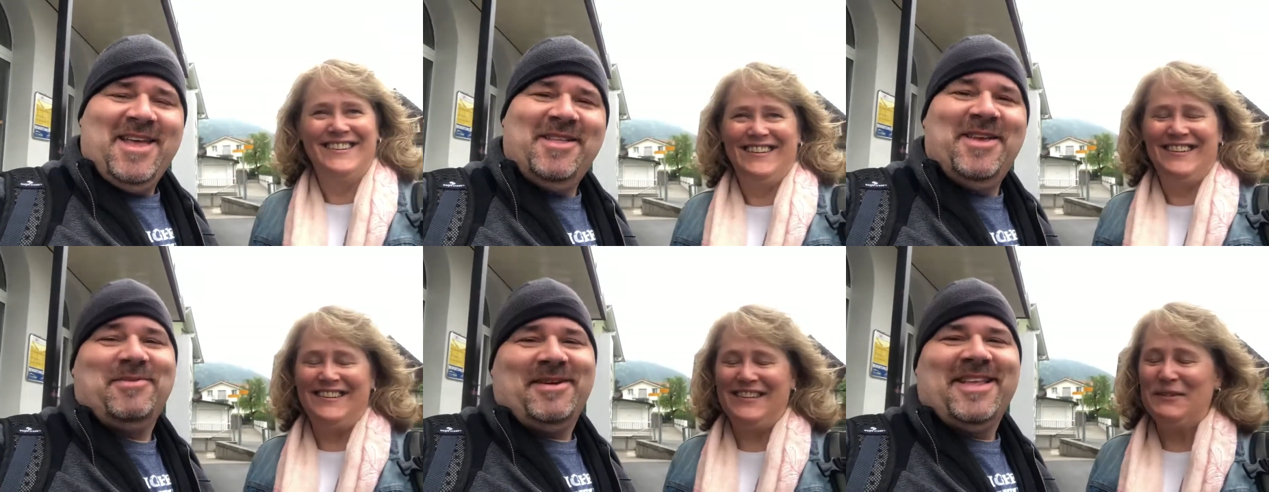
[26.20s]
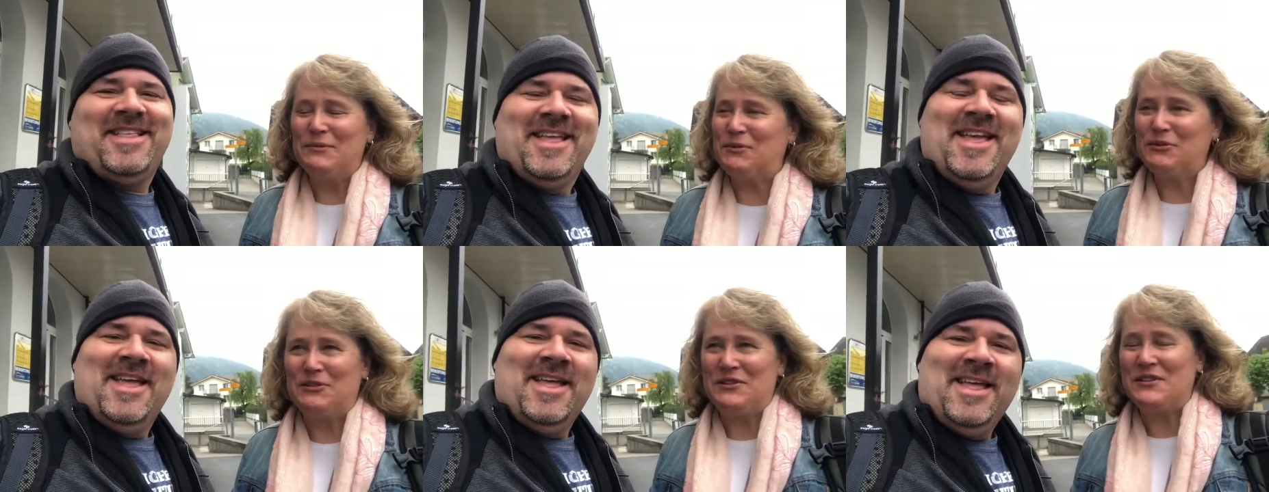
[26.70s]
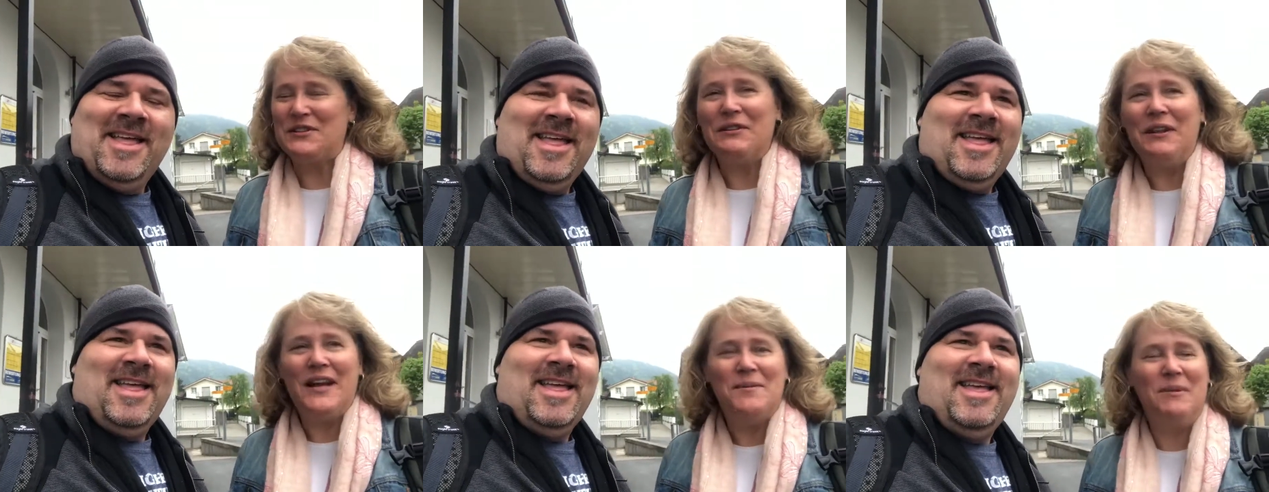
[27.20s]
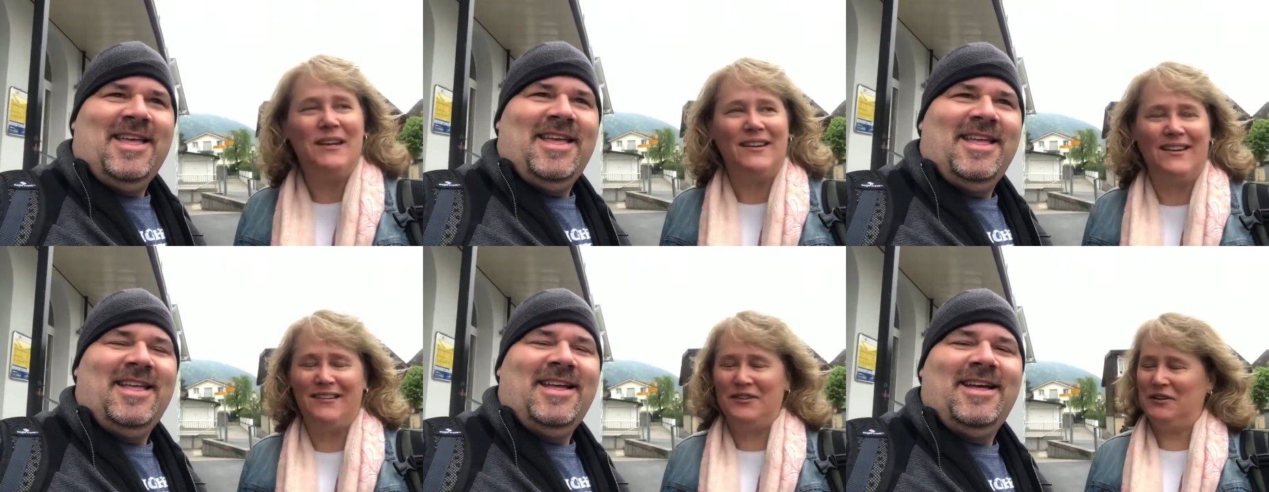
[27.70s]
Speaker 1: they, they, were, they were
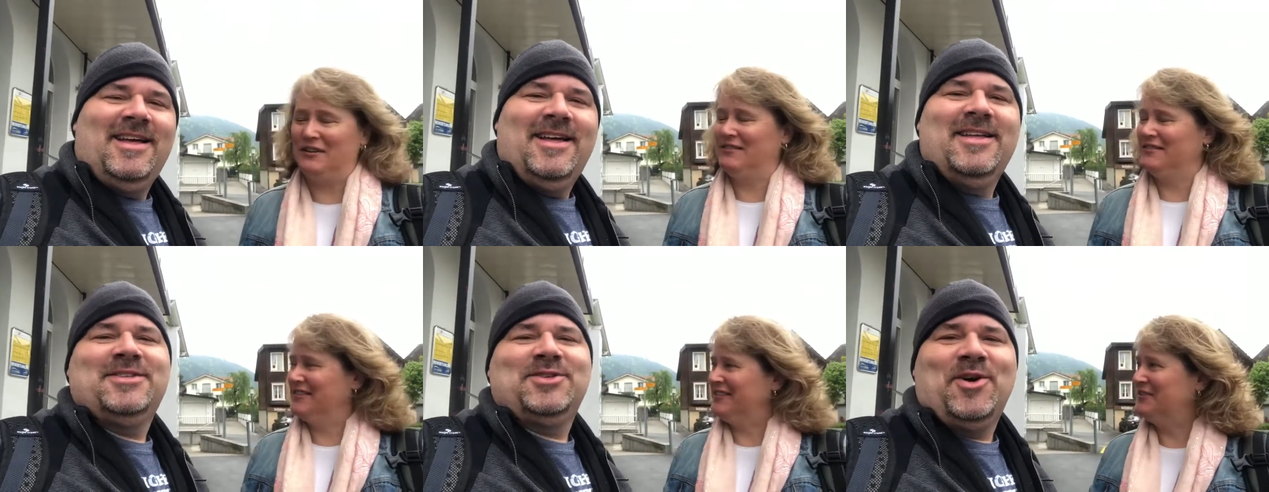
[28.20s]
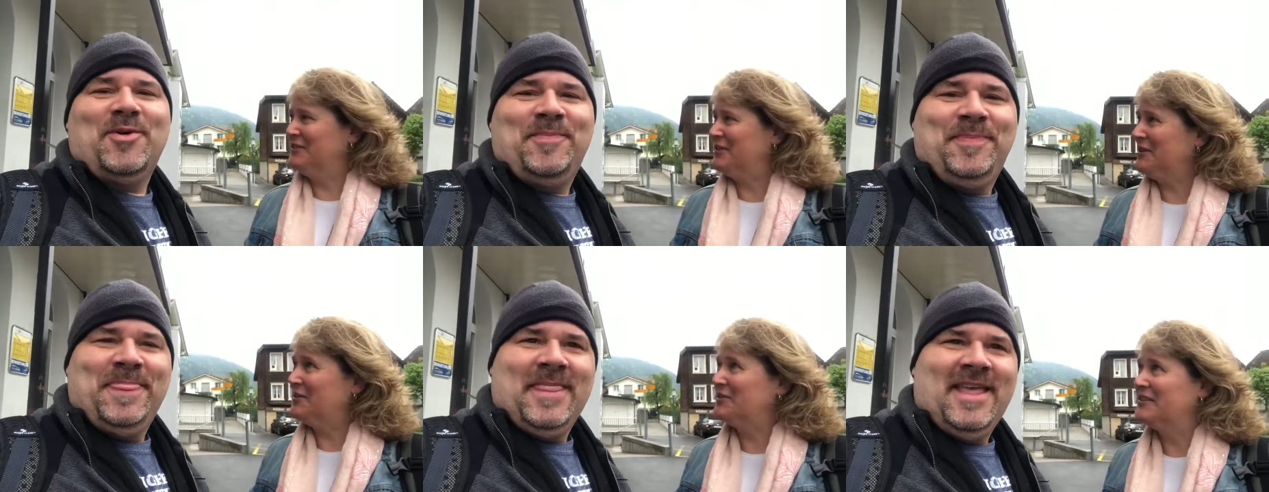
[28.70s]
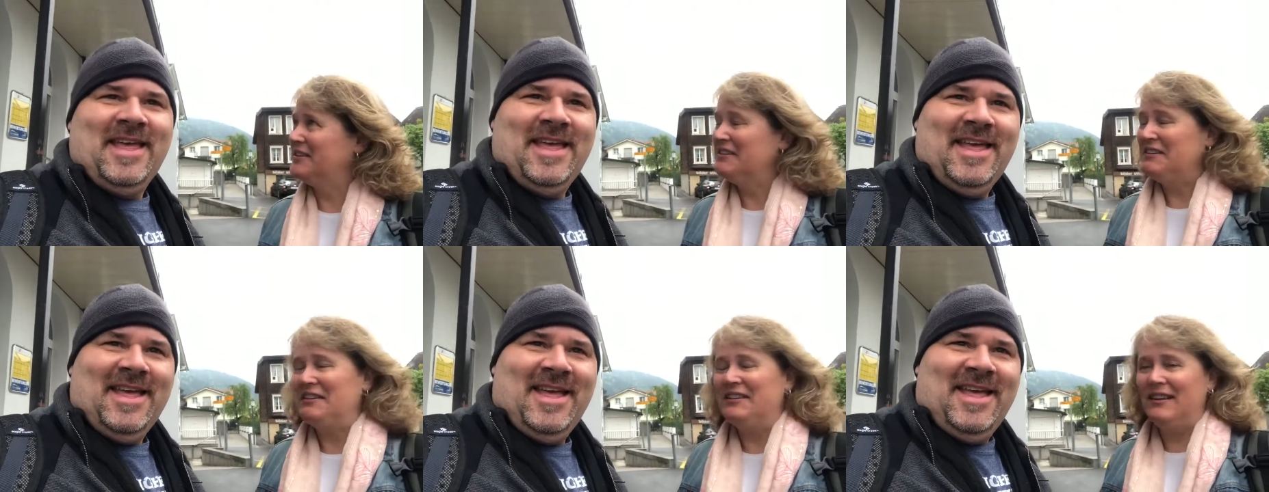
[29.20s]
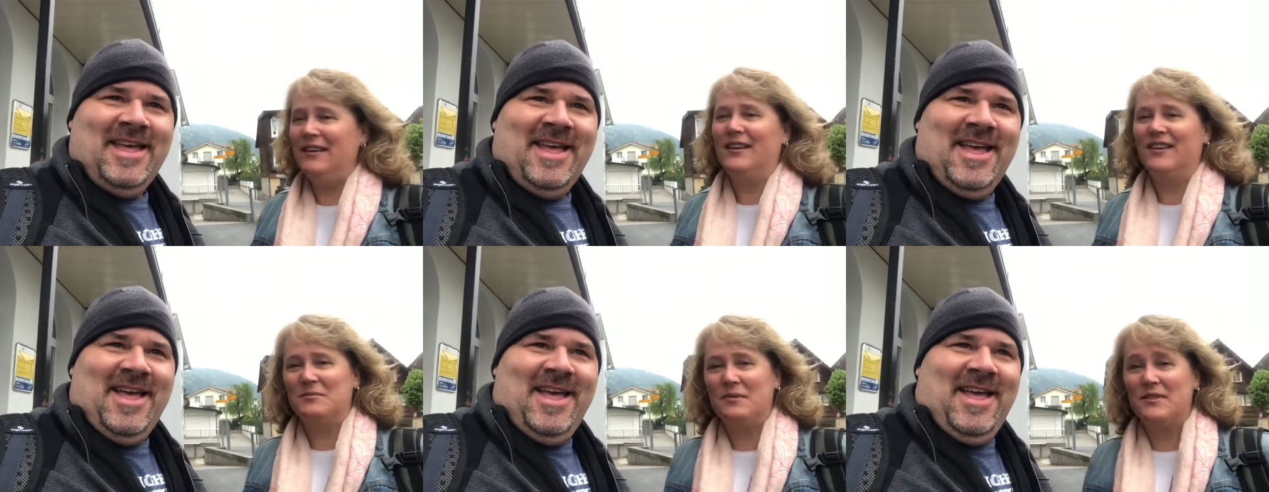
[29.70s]
slimy. Ugh, so
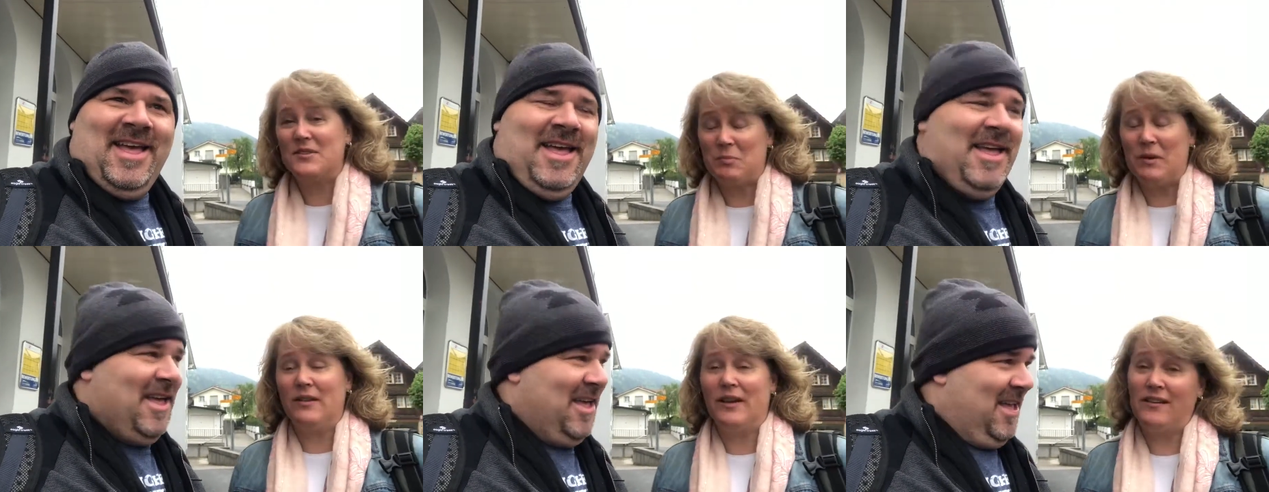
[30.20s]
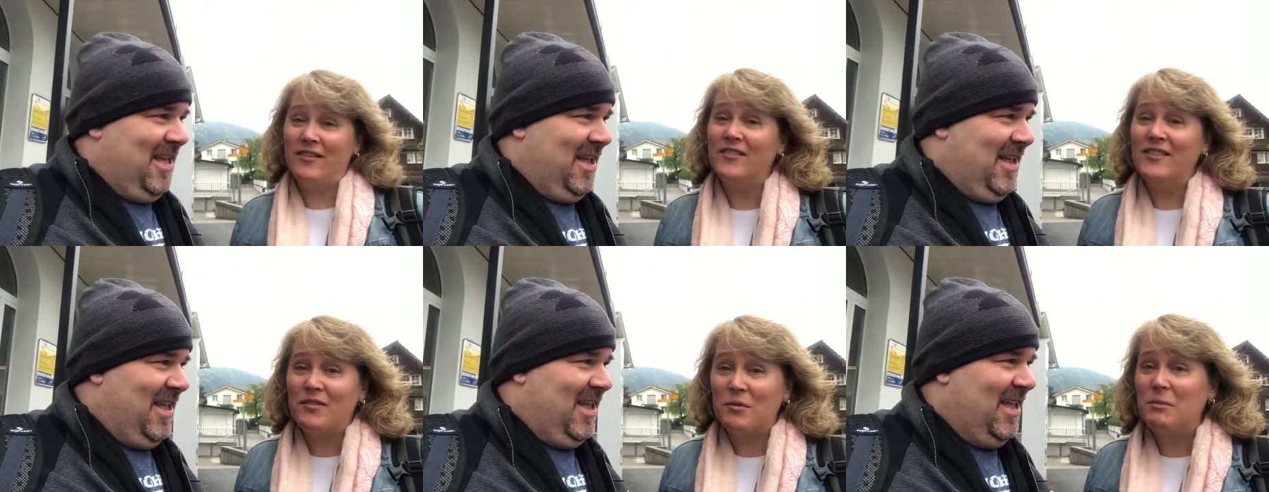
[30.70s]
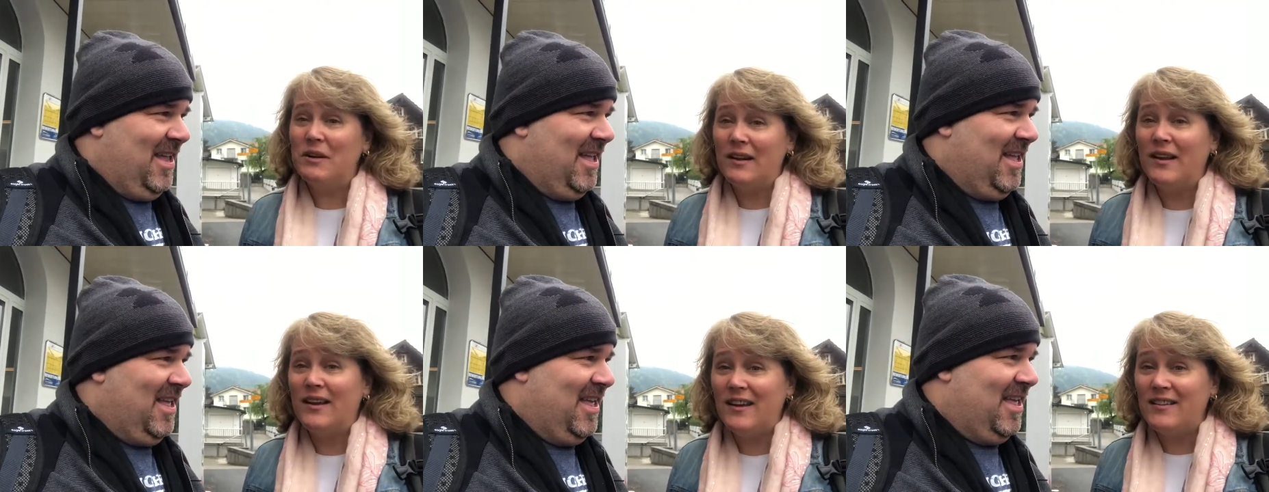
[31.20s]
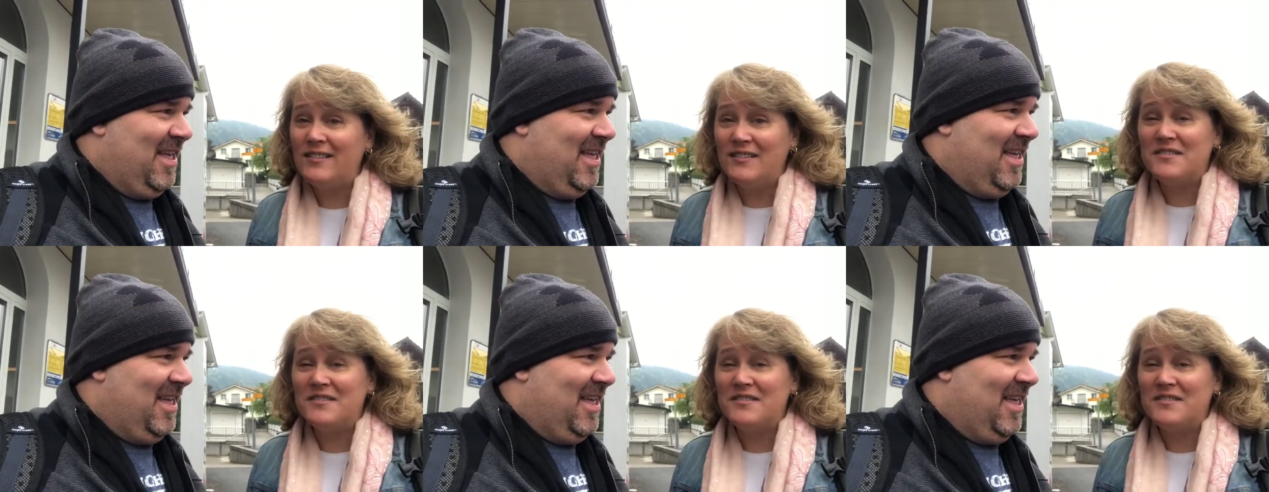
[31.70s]
he gives me the spiel on, oh, the three minute egg and